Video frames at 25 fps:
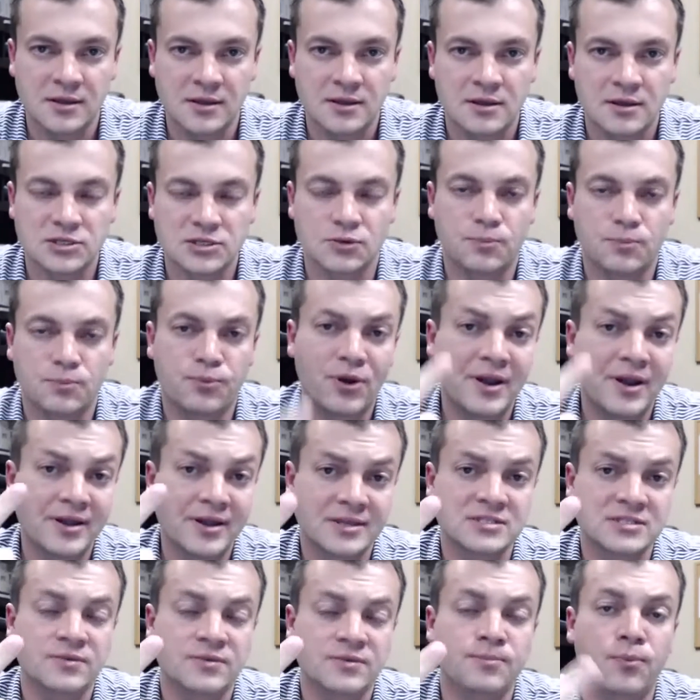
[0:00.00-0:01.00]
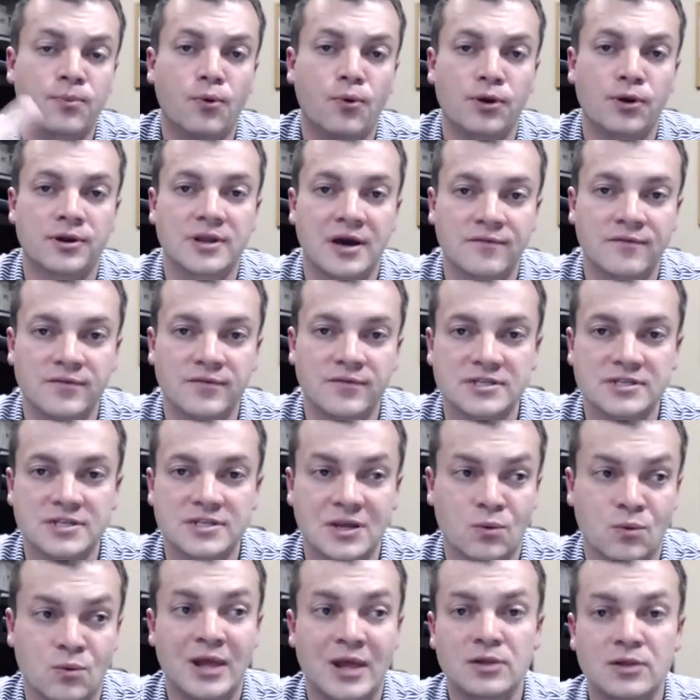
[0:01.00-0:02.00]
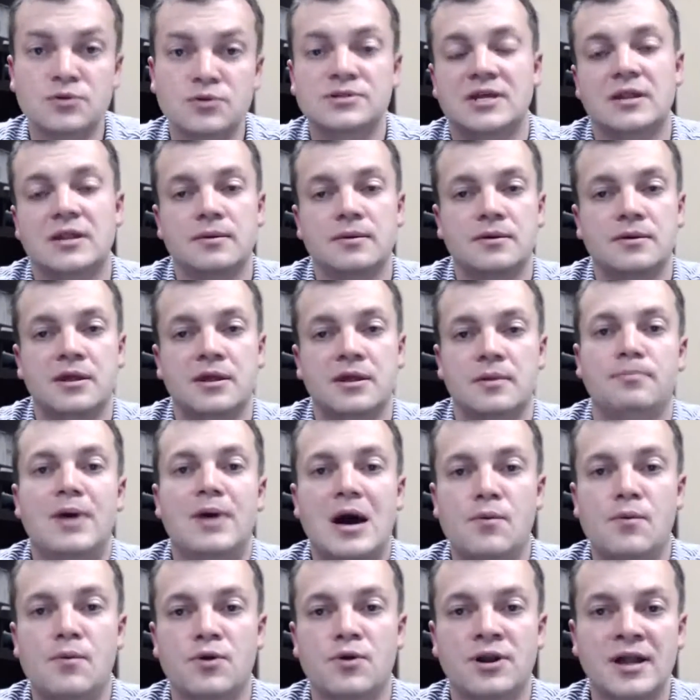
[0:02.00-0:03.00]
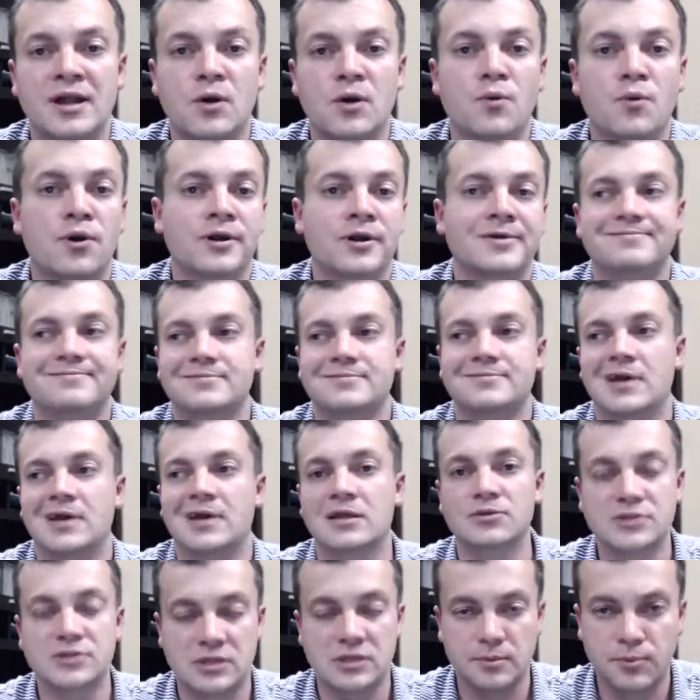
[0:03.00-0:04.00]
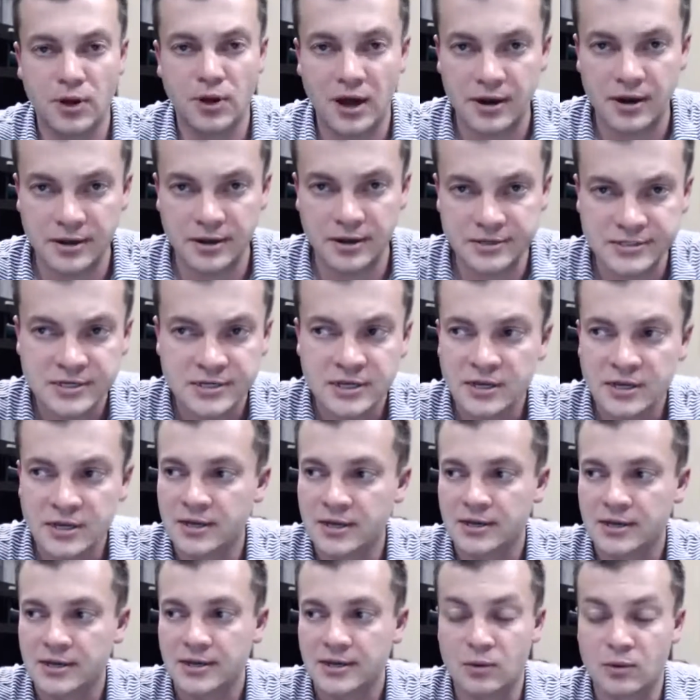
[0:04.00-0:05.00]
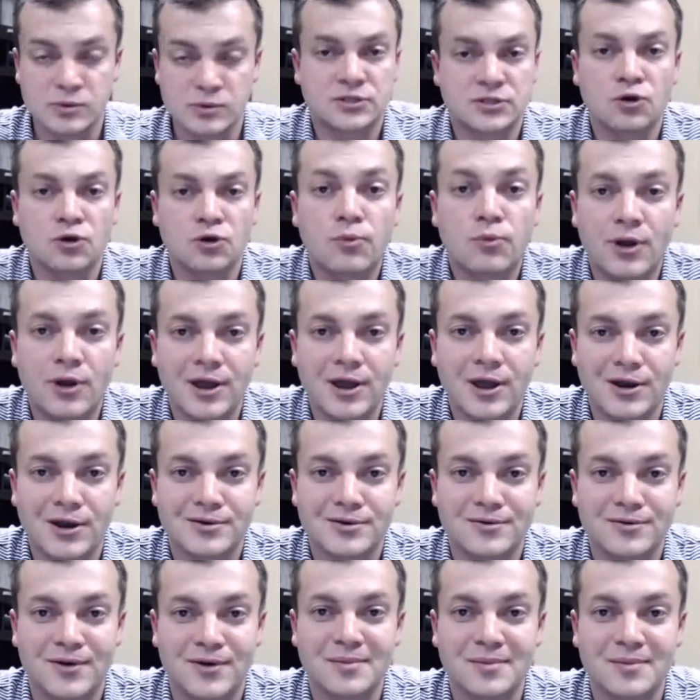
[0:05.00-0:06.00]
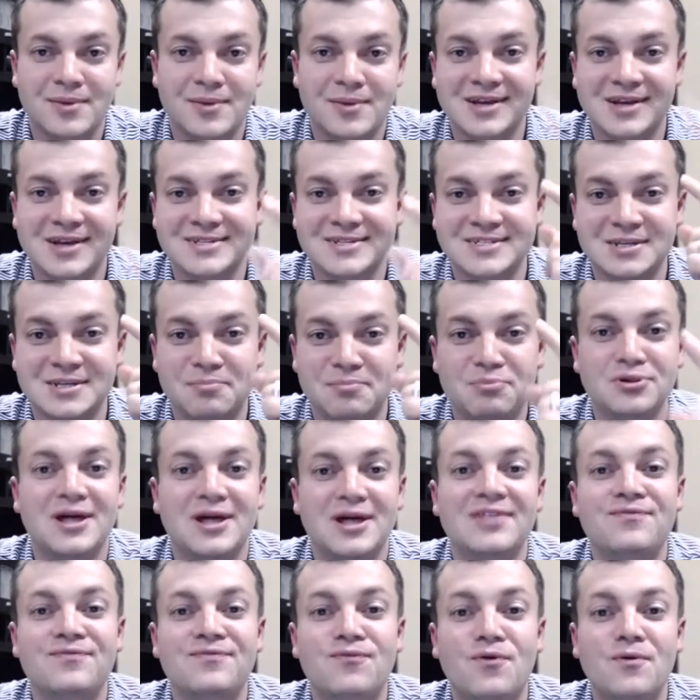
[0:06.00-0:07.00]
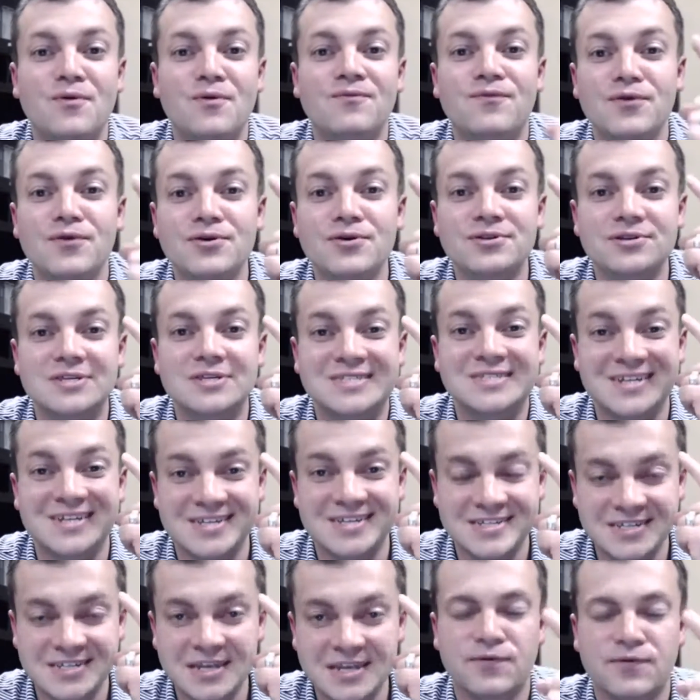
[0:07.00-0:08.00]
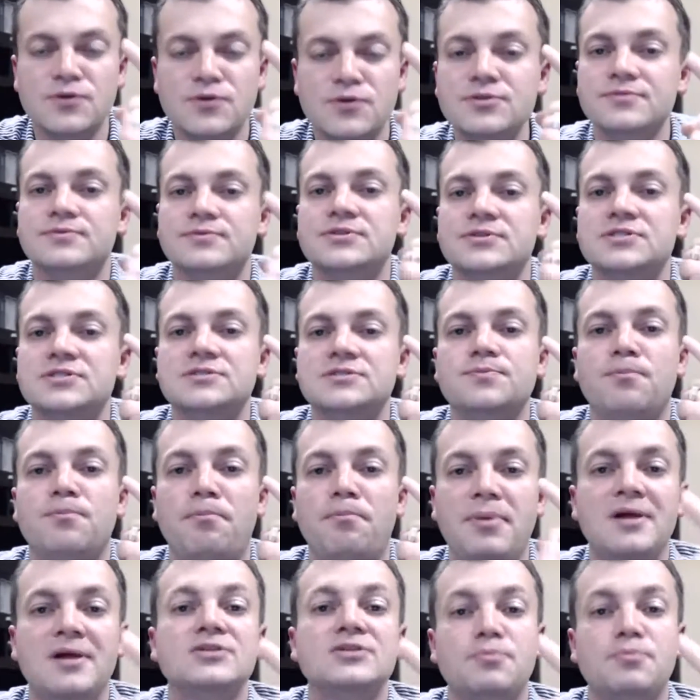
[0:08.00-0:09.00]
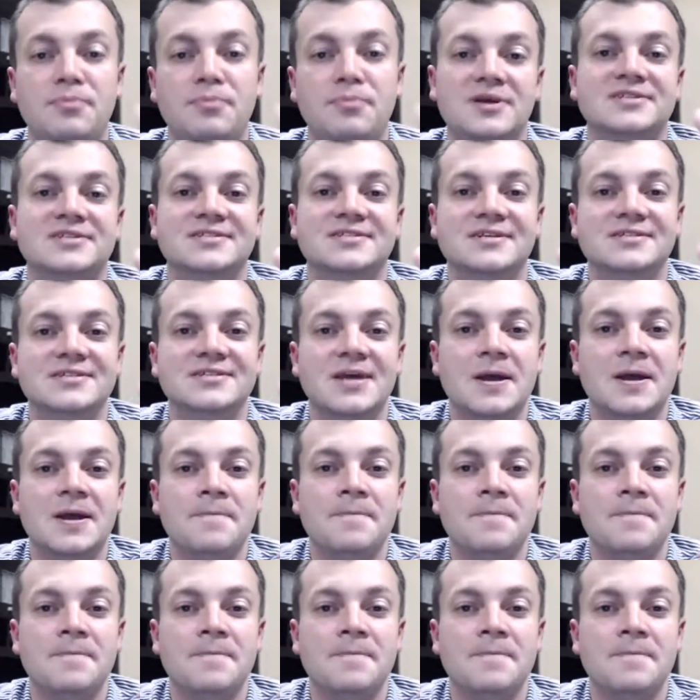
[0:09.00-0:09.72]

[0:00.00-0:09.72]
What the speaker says: So product is important, obviously. And when I looked at Empower Network, I looked at the products. It was a no-brainer, right? Because it's a platform for you to succeed, for you to build your business,